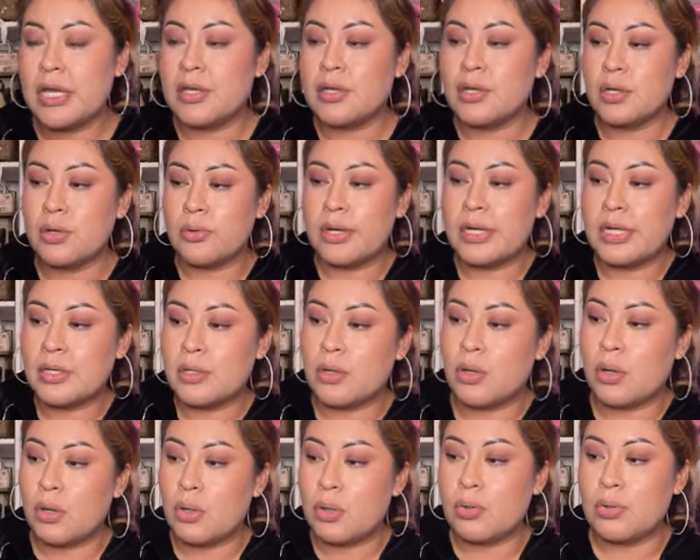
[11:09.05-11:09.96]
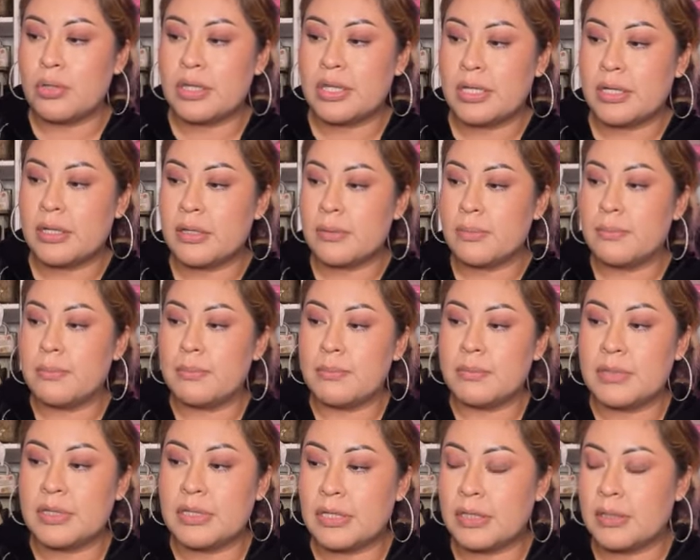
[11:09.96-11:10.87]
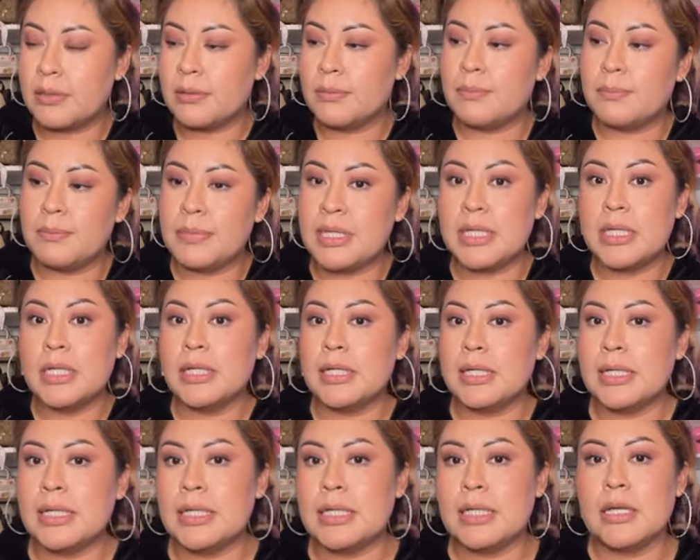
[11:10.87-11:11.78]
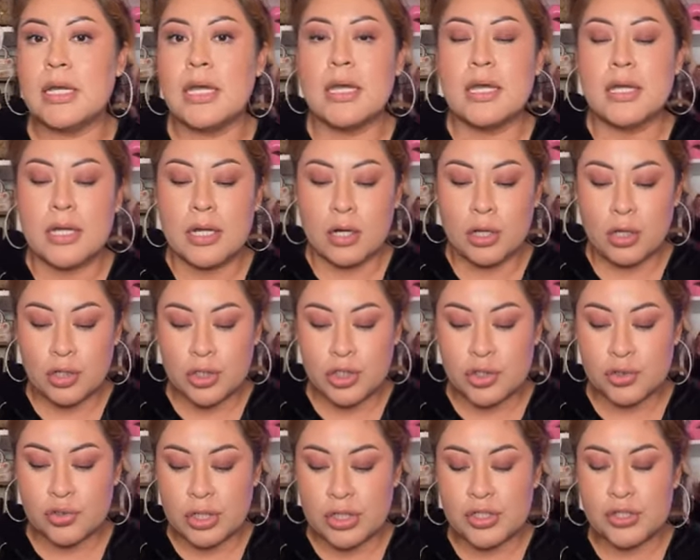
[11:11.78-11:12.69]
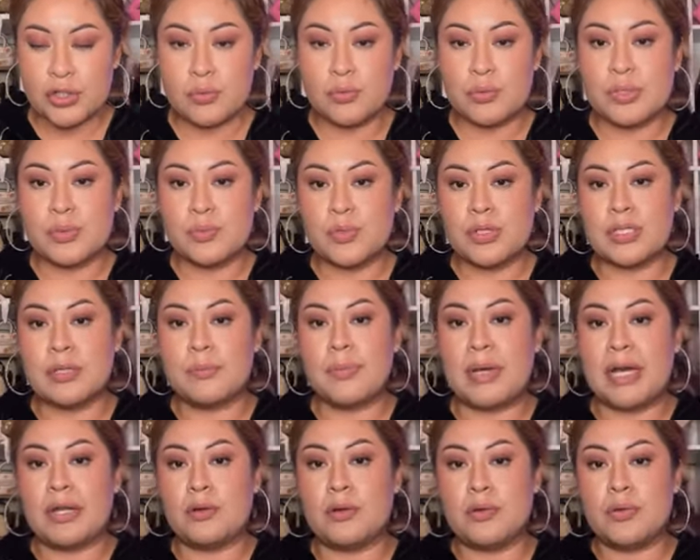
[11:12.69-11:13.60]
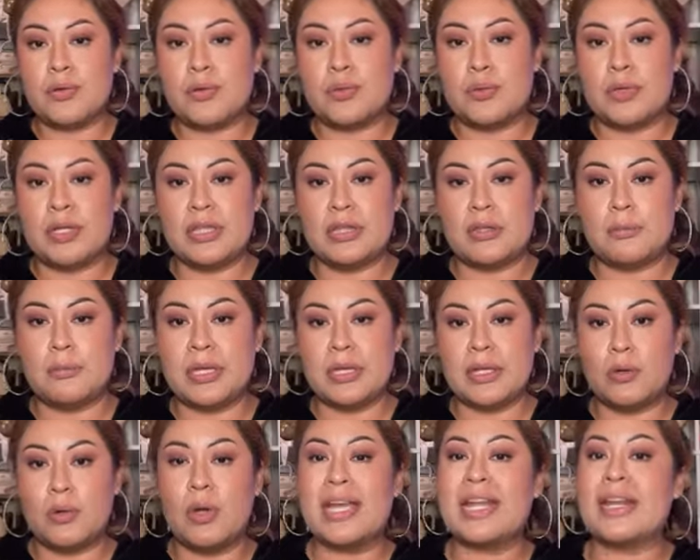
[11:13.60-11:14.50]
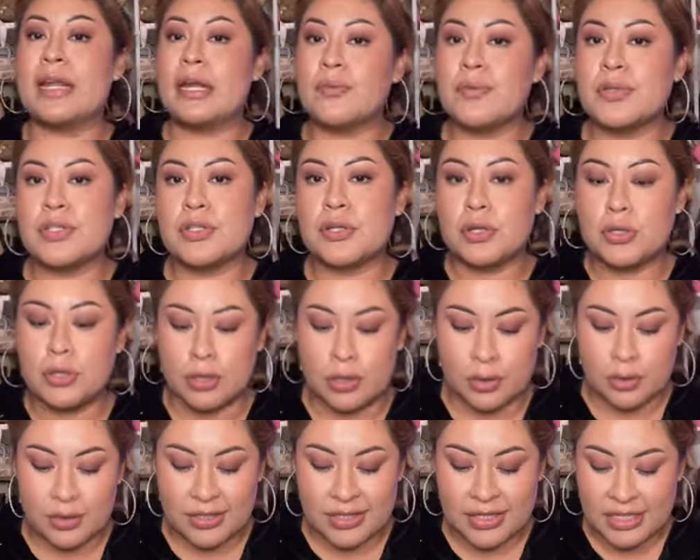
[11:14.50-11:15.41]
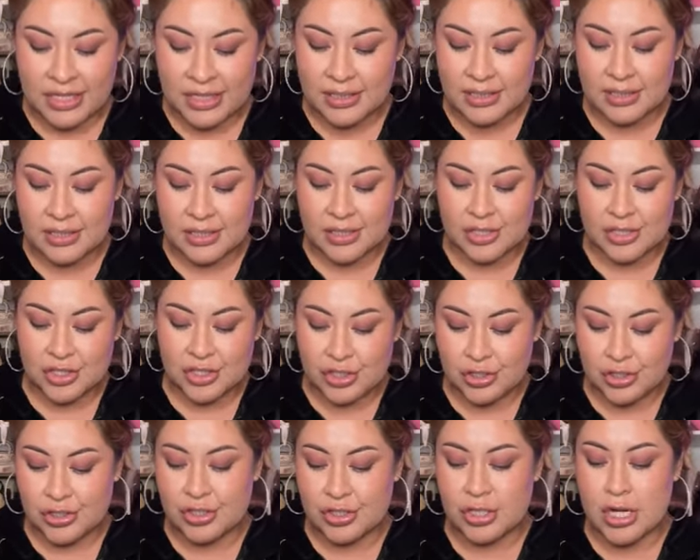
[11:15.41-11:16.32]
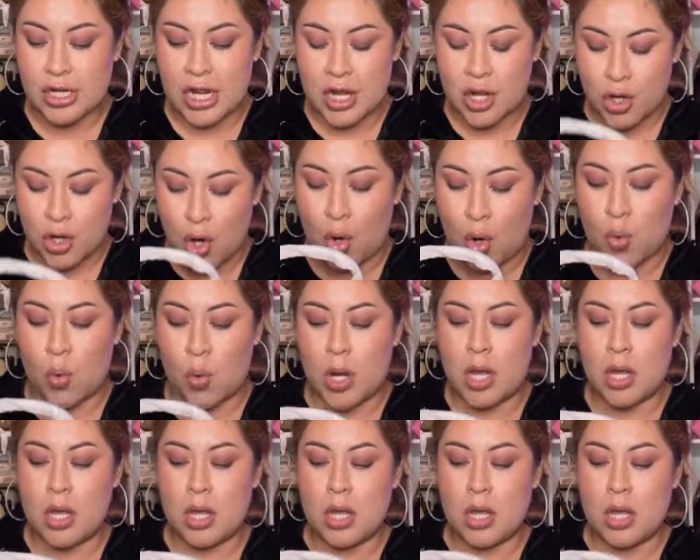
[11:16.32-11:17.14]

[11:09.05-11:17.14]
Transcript: You already know the the mini Lily, her structure was really bad also in the middle and I returned her. This is just a no.